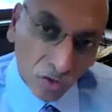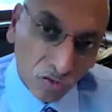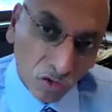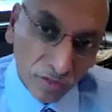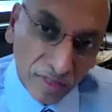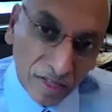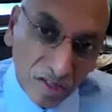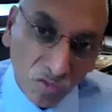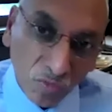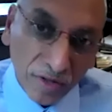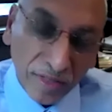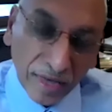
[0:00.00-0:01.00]
So these
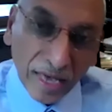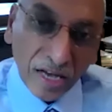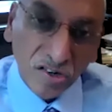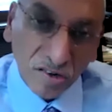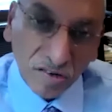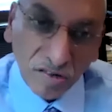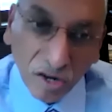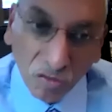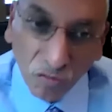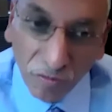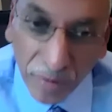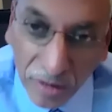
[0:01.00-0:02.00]
were the agents that we've